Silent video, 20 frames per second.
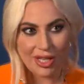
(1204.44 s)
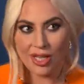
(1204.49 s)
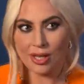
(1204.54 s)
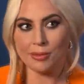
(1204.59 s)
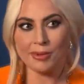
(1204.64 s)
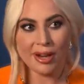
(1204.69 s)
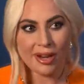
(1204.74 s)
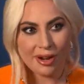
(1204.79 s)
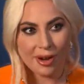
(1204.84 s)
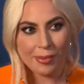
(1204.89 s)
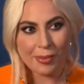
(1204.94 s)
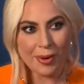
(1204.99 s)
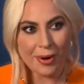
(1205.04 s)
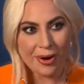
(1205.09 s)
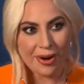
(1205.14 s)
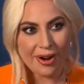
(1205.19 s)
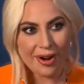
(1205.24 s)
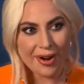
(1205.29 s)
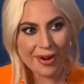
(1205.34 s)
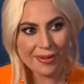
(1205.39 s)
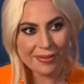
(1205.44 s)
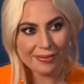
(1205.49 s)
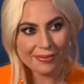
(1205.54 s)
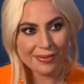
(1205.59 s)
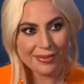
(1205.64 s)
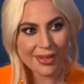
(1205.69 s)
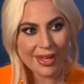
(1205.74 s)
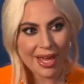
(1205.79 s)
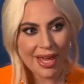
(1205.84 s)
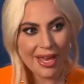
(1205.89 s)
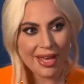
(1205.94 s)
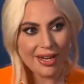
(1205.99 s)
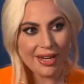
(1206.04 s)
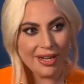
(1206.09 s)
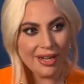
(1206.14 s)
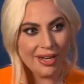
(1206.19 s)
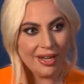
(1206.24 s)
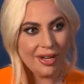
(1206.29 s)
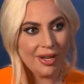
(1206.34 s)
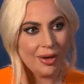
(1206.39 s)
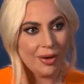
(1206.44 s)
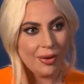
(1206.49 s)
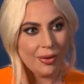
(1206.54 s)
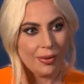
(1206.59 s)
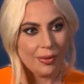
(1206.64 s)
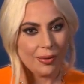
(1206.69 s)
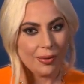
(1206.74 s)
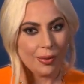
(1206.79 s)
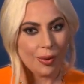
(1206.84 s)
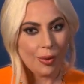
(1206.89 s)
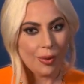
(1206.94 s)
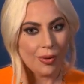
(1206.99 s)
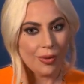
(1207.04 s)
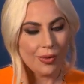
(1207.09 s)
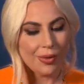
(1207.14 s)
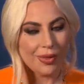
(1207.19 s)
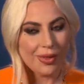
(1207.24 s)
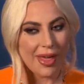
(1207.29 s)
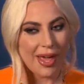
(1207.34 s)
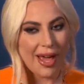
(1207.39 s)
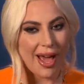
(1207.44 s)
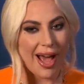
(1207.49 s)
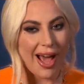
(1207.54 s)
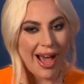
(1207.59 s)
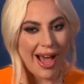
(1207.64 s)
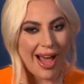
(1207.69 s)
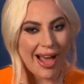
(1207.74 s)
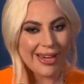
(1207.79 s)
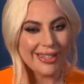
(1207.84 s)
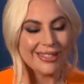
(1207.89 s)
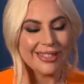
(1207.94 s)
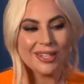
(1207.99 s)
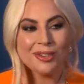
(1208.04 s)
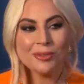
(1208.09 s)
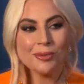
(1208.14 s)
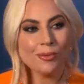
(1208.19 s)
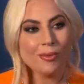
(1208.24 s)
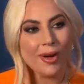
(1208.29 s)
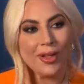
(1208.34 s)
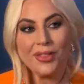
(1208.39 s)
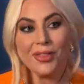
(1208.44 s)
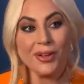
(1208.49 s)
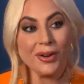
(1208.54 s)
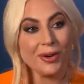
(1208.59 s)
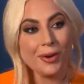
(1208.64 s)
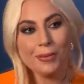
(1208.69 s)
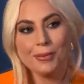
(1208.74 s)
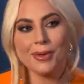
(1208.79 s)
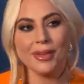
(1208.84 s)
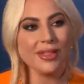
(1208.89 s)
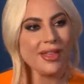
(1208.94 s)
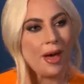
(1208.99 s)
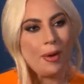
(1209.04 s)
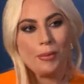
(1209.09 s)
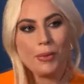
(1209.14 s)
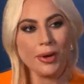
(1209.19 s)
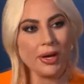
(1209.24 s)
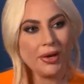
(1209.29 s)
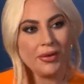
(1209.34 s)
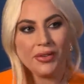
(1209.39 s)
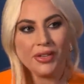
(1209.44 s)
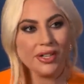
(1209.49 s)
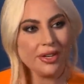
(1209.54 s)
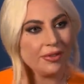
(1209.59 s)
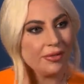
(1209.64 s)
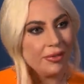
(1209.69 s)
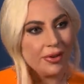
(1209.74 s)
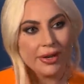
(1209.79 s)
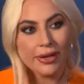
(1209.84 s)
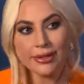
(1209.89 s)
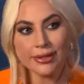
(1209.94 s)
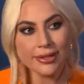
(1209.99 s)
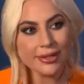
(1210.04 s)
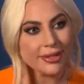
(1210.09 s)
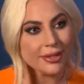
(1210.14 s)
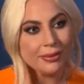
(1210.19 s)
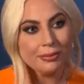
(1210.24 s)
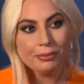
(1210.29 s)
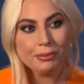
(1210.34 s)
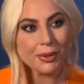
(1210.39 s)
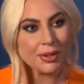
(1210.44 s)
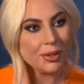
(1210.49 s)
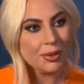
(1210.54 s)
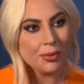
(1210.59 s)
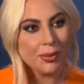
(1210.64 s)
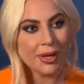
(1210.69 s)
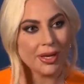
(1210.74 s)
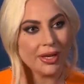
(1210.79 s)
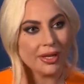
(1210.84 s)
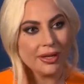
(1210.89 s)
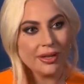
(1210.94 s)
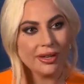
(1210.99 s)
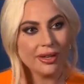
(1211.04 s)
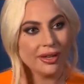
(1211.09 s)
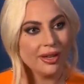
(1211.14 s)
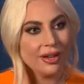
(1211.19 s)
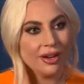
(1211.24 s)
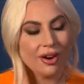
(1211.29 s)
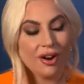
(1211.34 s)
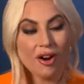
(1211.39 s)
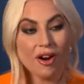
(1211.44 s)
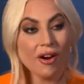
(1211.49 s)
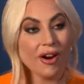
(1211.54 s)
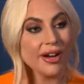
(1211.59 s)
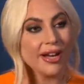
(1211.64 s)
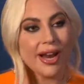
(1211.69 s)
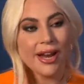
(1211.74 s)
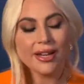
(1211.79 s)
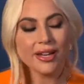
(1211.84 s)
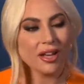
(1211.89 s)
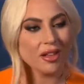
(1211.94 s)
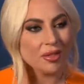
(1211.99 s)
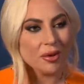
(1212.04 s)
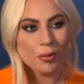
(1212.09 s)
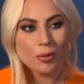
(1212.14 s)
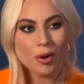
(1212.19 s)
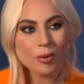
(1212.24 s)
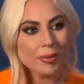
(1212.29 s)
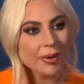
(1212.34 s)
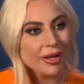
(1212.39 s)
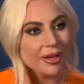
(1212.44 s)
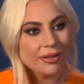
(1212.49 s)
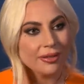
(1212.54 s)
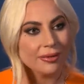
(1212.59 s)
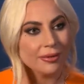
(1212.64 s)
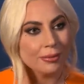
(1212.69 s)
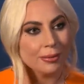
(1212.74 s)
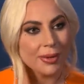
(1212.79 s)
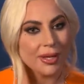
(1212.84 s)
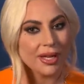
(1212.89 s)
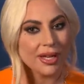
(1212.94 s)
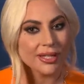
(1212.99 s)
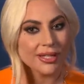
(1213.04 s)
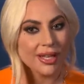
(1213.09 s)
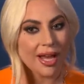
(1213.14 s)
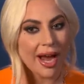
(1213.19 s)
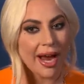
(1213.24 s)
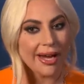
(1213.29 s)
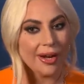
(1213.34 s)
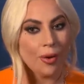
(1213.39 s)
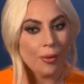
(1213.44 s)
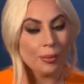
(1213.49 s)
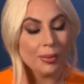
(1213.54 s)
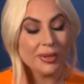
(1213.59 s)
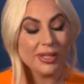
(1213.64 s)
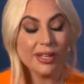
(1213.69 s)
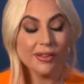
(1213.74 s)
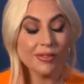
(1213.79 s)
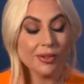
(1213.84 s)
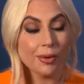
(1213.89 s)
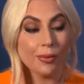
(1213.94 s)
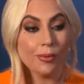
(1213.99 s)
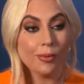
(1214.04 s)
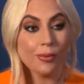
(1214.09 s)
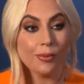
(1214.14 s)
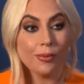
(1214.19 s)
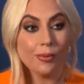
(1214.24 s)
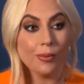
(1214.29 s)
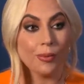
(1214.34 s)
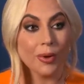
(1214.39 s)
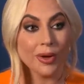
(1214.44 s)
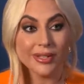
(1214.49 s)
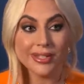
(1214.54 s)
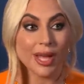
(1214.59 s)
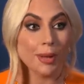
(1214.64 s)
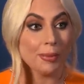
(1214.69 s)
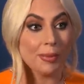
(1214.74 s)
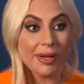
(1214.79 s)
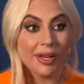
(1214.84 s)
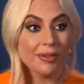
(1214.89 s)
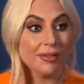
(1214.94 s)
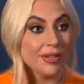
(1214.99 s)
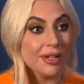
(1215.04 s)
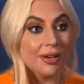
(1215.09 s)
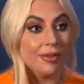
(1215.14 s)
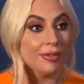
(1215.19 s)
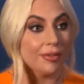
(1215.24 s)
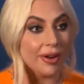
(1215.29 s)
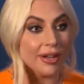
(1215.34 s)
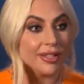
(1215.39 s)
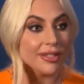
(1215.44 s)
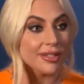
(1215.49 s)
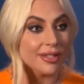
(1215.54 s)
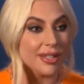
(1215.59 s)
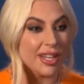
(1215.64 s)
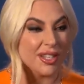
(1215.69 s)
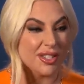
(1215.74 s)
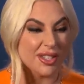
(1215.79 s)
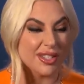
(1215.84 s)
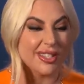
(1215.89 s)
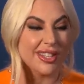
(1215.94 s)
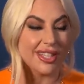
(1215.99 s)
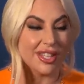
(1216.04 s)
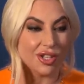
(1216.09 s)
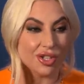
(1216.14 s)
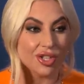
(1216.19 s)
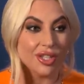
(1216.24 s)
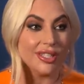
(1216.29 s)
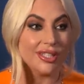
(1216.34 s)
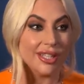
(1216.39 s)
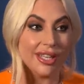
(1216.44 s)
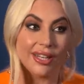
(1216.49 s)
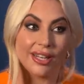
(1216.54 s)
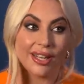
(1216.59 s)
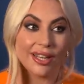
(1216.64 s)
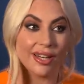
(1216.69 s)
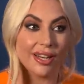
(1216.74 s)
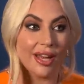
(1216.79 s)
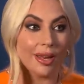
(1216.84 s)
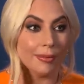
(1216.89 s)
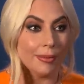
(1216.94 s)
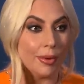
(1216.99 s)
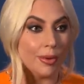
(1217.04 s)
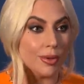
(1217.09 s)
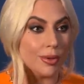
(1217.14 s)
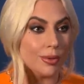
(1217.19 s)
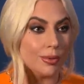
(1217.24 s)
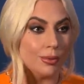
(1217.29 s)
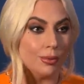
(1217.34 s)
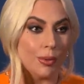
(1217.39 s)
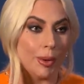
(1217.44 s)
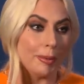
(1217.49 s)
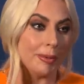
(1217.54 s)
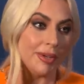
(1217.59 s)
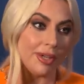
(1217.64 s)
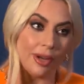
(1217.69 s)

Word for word: committed a murder and that i didn't want there to be that big of a difference between her and any other woman because i don't believe there was that big of a difference i mm. just think she did it and most women